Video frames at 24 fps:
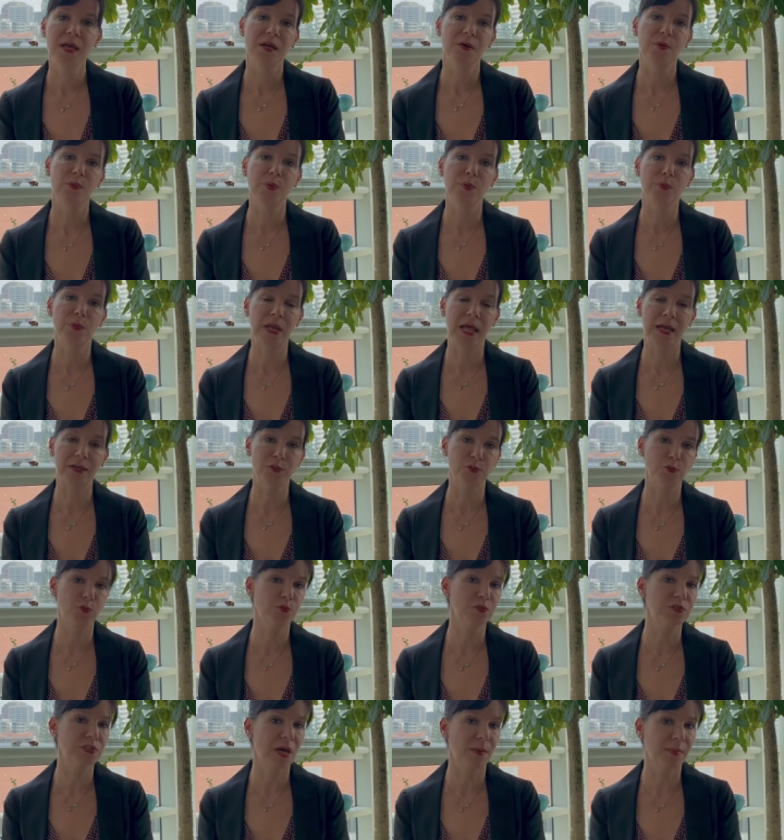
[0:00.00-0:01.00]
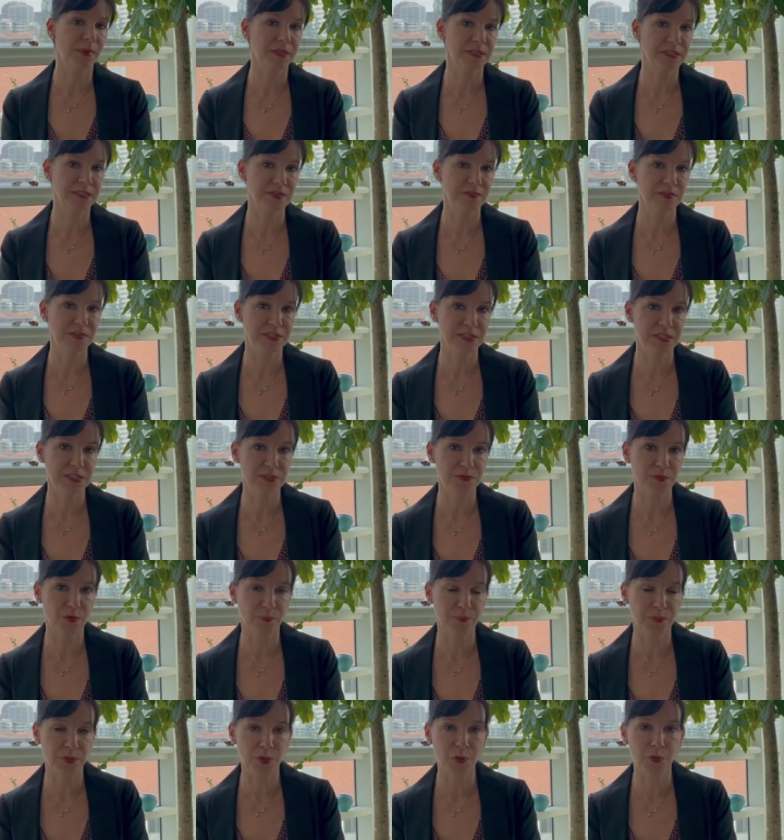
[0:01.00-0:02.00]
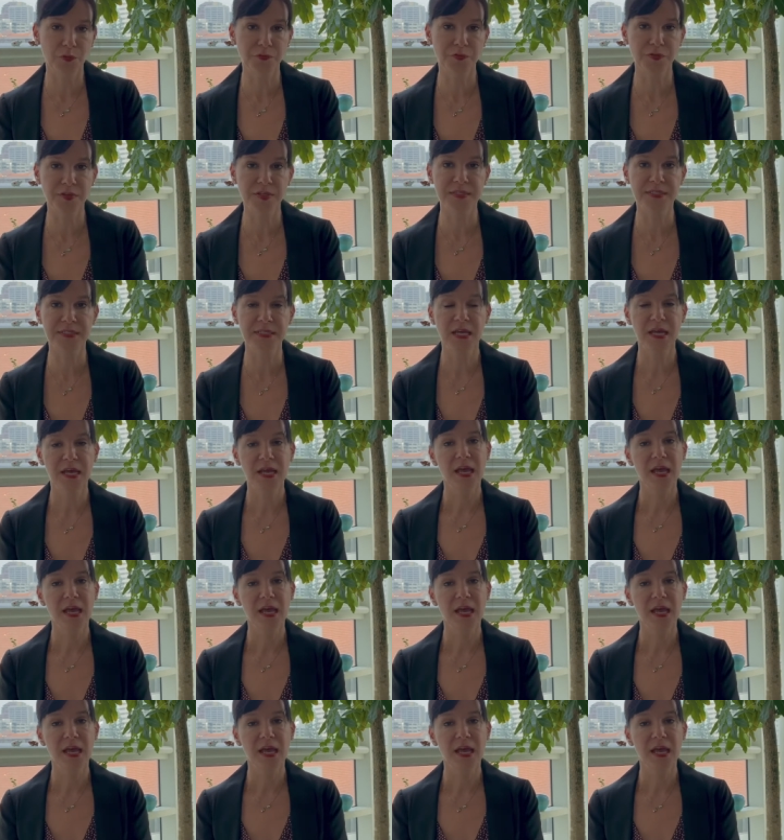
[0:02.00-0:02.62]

we would like to do some activities from the office.